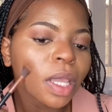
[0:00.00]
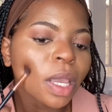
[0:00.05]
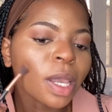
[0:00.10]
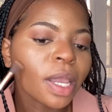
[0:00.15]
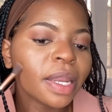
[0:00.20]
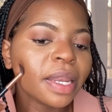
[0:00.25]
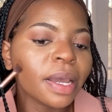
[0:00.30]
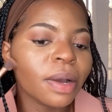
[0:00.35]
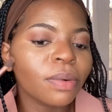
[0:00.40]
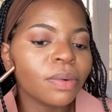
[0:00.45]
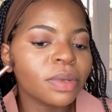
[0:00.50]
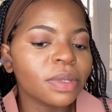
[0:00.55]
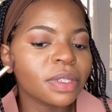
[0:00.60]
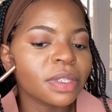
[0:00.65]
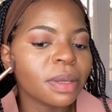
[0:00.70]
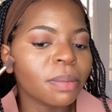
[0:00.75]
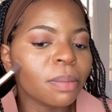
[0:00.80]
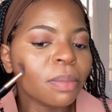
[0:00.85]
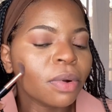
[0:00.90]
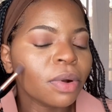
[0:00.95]
and I was
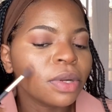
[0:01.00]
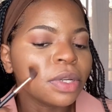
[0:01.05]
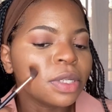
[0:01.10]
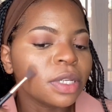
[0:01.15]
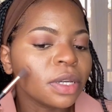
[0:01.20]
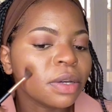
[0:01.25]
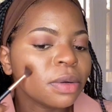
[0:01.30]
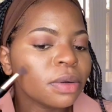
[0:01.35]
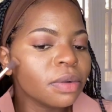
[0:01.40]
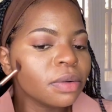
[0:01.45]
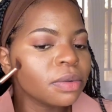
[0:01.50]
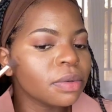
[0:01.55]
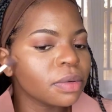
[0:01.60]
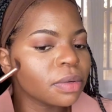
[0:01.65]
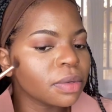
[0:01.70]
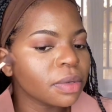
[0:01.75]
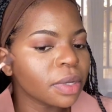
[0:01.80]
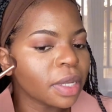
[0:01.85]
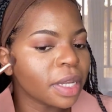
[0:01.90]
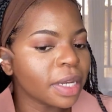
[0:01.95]
the model,
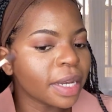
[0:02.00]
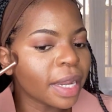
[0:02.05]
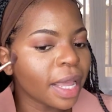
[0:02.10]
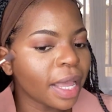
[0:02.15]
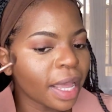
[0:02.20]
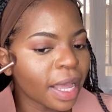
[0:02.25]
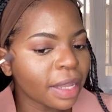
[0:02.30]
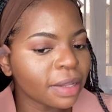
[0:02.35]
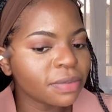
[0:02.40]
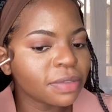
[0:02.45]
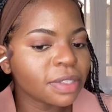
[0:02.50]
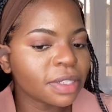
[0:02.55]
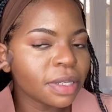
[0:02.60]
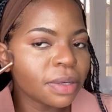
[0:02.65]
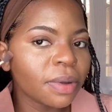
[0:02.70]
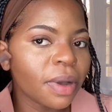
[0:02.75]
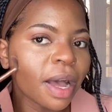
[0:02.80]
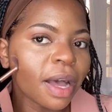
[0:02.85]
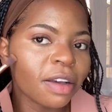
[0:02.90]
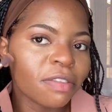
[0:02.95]
and I have
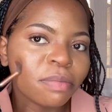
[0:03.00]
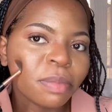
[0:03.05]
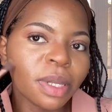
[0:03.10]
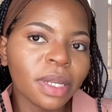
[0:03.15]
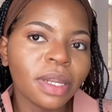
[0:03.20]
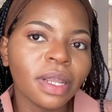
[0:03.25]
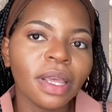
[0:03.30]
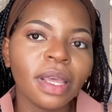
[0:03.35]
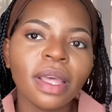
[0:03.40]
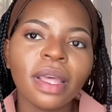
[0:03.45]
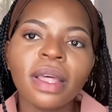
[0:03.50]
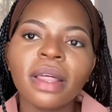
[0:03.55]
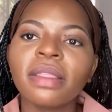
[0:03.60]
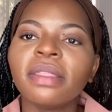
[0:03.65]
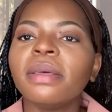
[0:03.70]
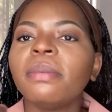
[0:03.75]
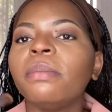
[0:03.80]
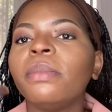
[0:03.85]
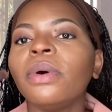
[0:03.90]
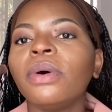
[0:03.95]
still have been
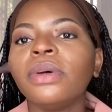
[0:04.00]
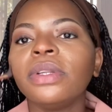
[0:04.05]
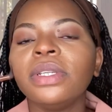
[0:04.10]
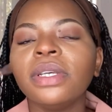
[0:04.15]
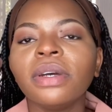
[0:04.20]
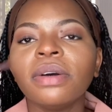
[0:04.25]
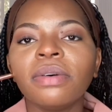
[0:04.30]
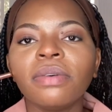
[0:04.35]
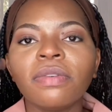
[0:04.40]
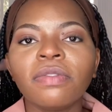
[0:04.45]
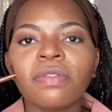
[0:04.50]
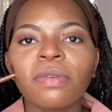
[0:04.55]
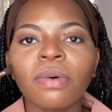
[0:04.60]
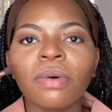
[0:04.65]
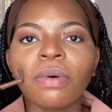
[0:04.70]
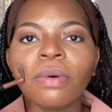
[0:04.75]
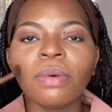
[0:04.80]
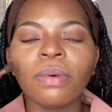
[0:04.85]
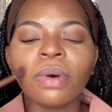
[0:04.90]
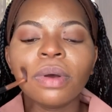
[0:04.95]
the model
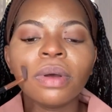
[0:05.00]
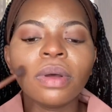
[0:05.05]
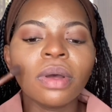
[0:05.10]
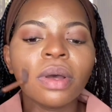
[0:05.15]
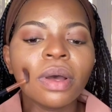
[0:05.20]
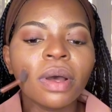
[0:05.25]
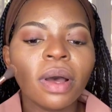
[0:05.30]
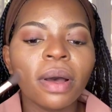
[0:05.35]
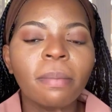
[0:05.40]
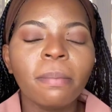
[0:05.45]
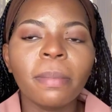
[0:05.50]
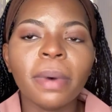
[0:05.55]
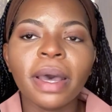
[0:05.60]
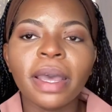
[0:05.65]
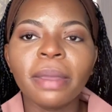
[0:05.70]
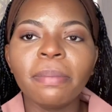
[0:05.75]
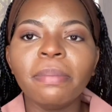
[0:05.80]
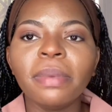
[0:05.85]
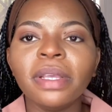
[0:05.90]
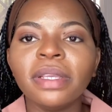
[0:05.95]
for
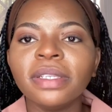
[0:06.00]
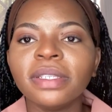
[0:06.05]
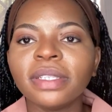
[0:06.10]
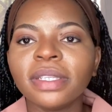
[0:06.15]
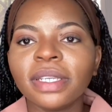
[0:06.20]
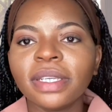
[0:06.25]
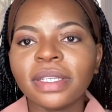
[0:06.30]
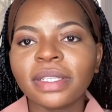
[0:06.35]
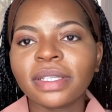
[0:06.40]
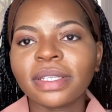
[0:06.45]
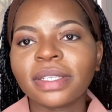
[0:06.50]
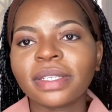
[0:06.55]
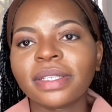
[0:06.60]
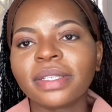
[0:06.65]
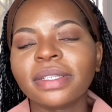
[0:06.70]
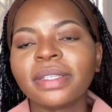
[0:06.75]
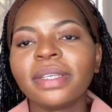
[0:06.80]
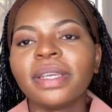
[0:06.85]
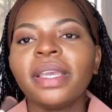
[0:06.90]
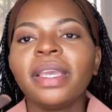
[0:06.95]
my business.
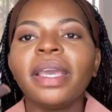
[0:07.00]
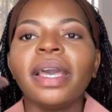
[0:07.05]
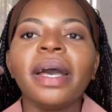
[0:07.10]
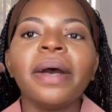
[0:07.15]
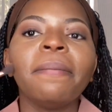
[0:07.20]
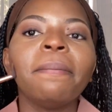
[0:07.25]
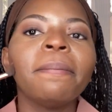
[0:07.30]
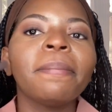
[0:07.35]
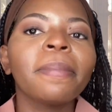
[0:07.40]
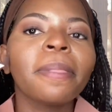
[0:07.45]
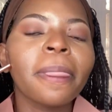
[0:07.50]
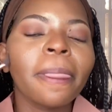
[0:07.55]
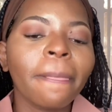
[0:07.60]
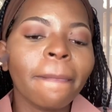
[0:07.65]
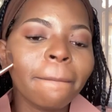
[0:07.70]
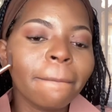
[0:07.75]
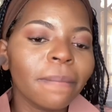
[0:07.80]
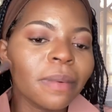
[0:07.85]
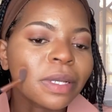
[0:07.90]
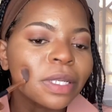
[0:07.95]
Yeah.
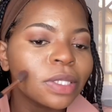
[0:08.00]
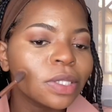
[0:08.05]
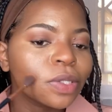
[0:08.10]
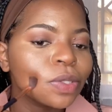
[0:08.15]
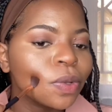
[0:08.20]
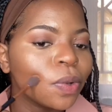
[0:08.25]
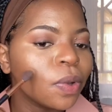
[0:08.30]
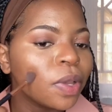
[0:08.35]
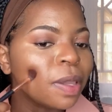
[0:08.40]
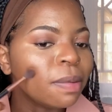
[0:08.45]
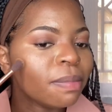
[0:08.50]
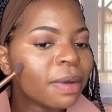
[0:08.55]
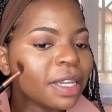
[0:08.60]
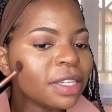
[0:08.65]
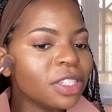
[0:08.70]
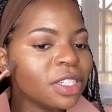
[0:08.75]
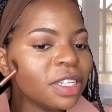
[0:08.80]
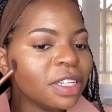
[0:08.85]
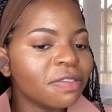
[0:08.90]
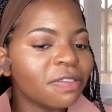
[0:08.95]
So
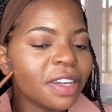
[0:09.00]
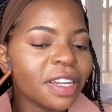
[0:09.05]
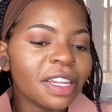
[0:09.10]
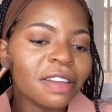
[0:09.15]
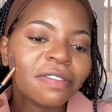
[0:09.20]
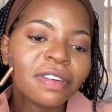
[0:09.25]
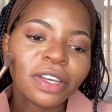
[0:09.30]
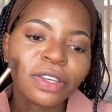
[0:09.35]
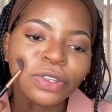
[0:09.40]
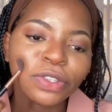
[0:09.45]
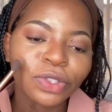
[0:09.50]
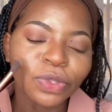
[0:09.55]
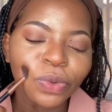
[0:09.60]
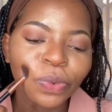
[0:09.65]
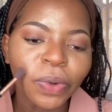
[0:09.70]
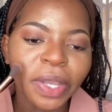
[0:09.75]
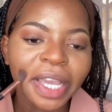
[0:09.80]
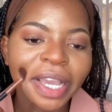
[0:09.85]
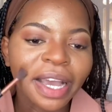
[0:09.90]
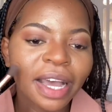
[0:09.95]
imagine if I never used to wake